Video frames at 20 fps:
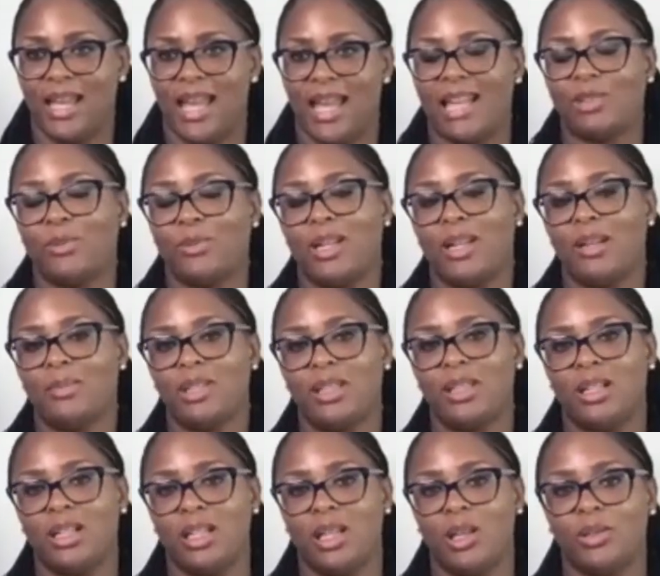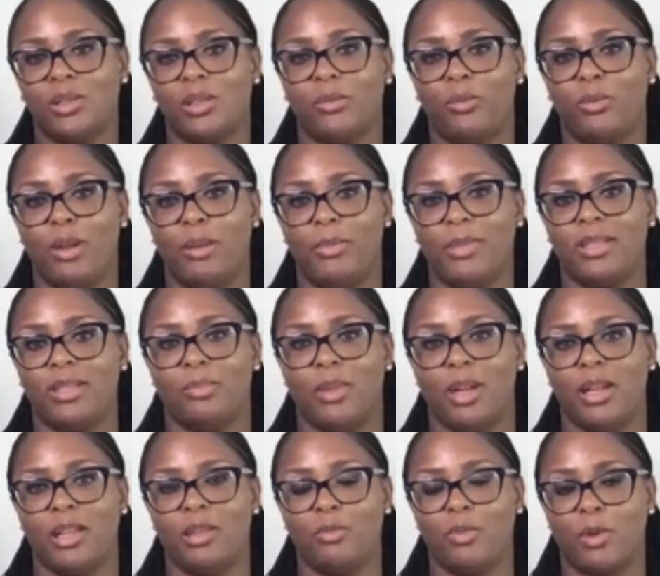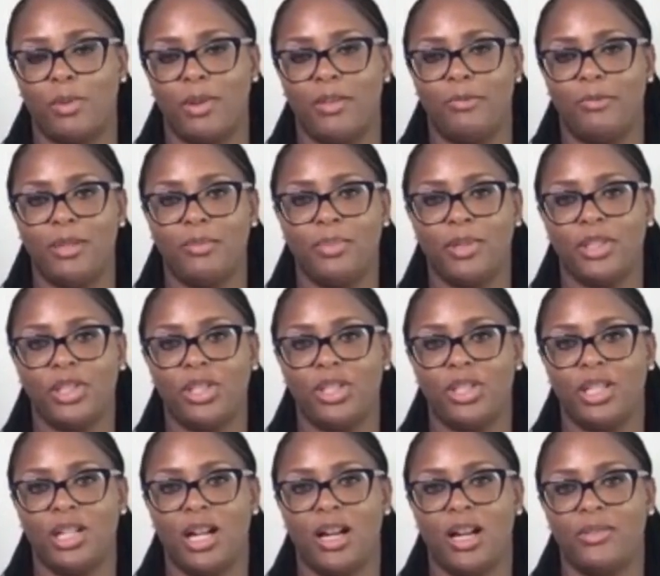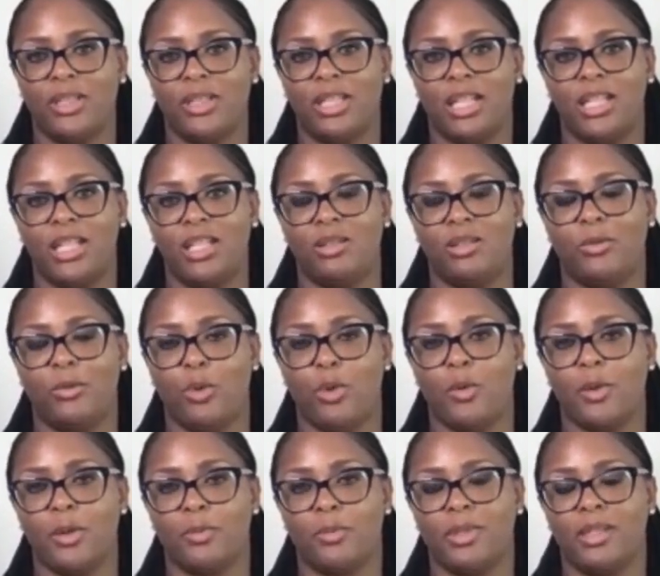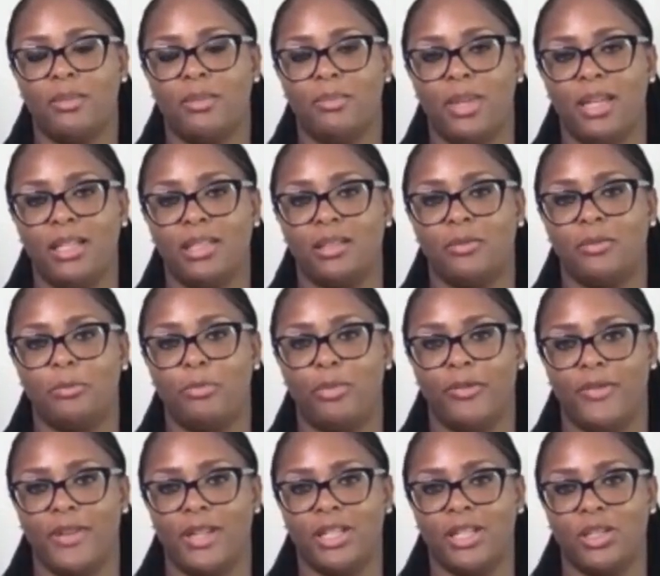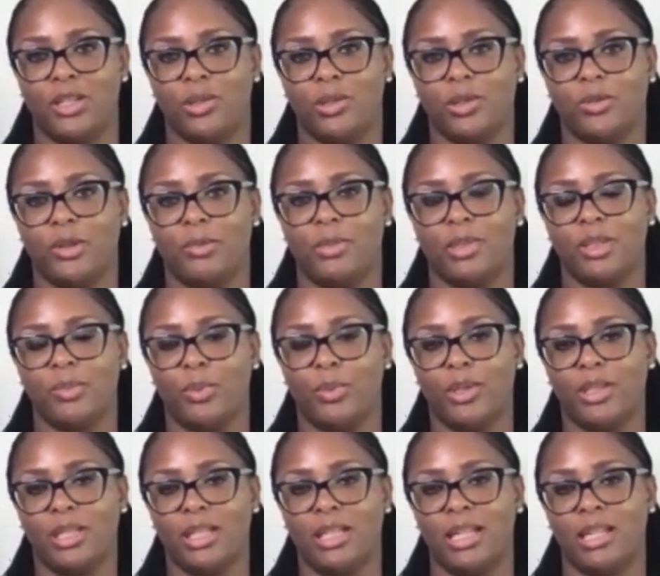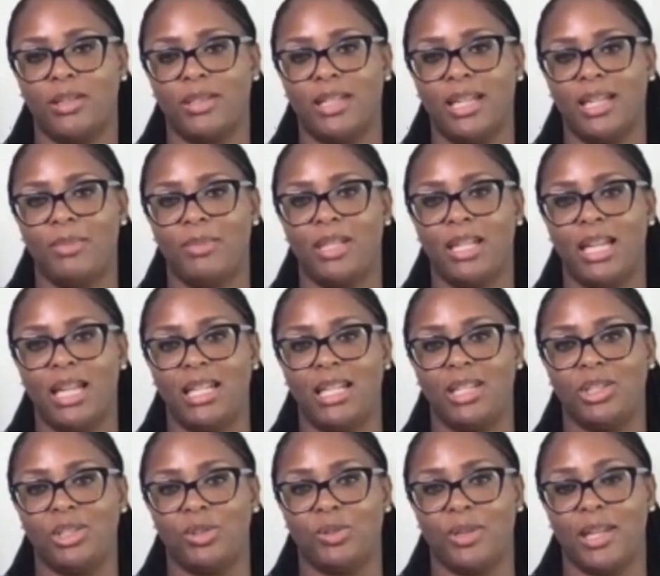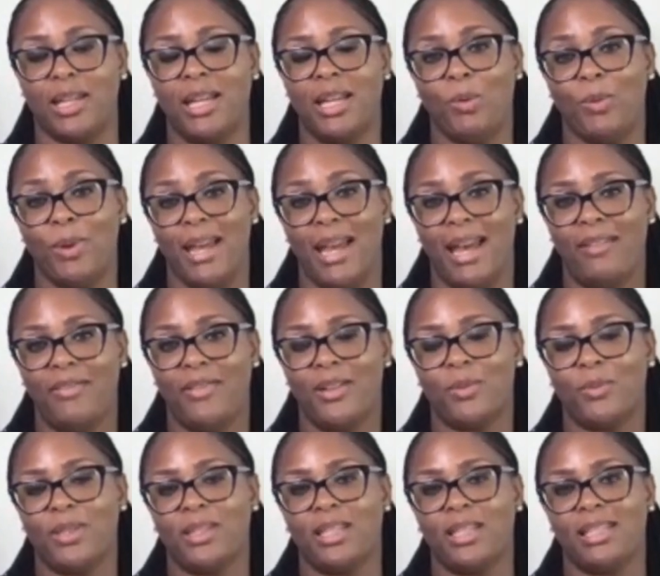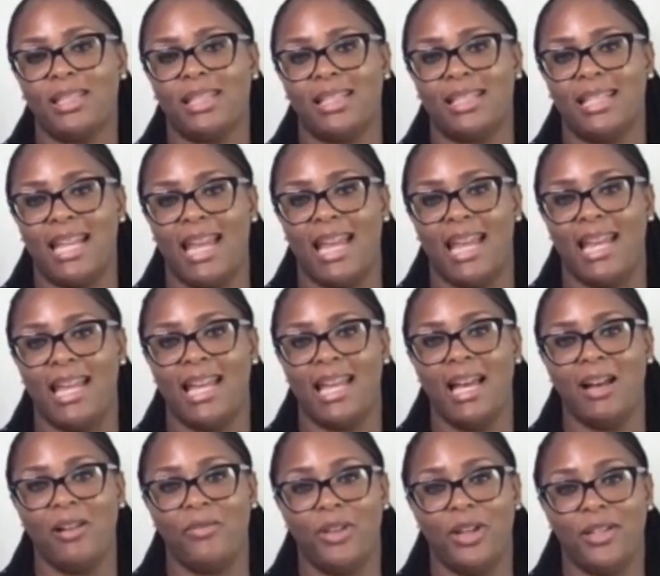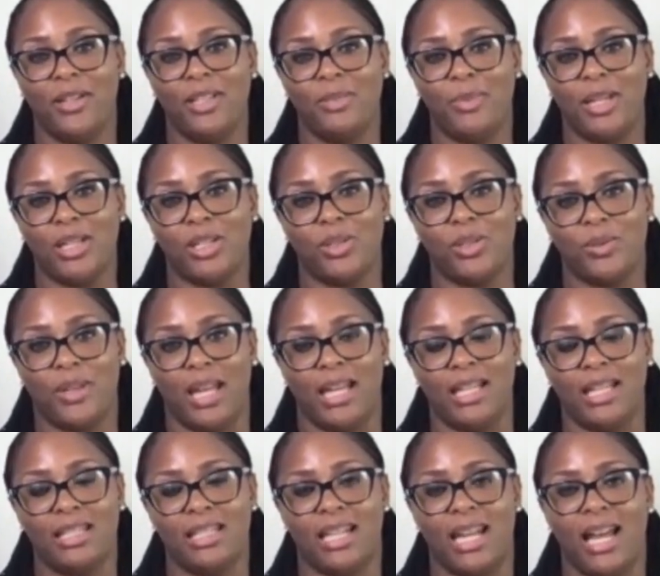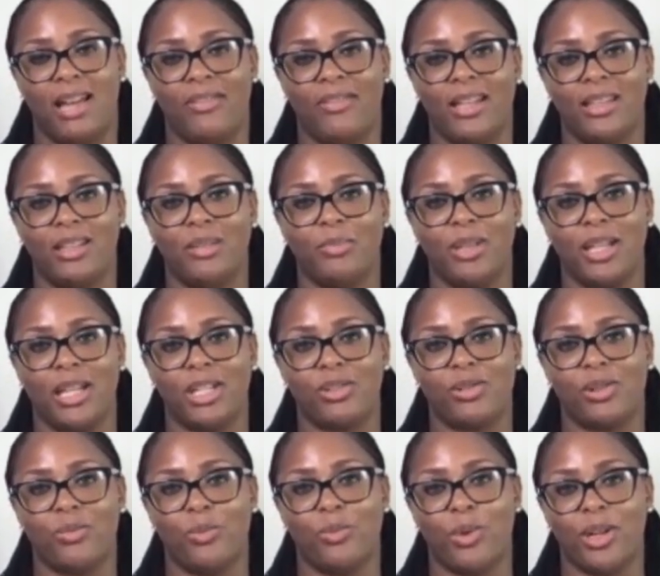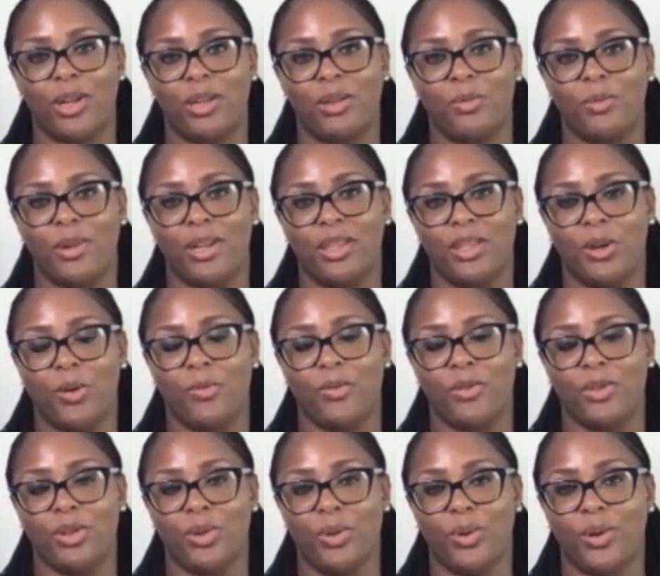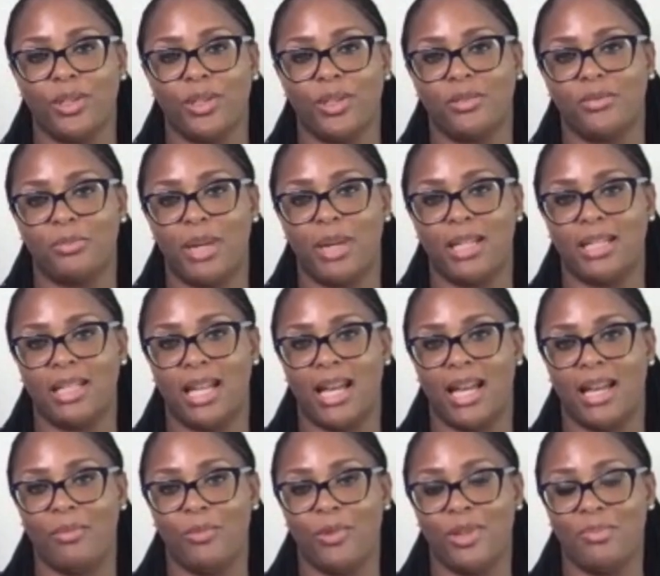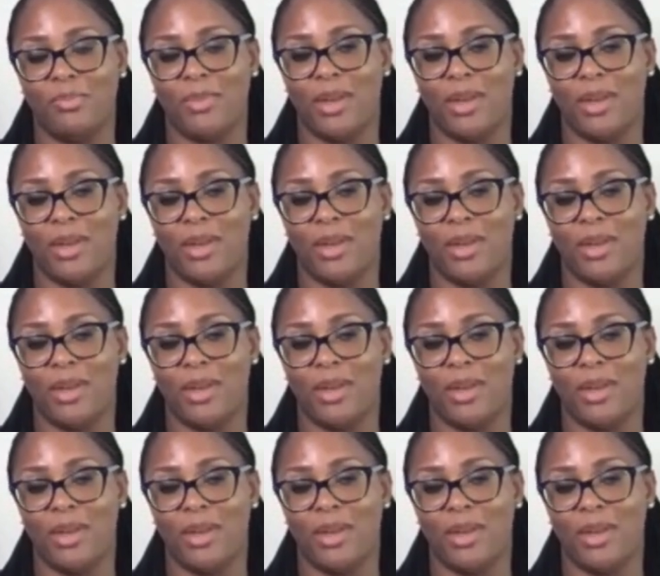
As we come to the close of Women's Month, where we've been pushing the conversation forward with a mix of professionals from the sports and entertainment industry, we have here with us today a very special guest that I've had the pleasure of working with over the course of my time with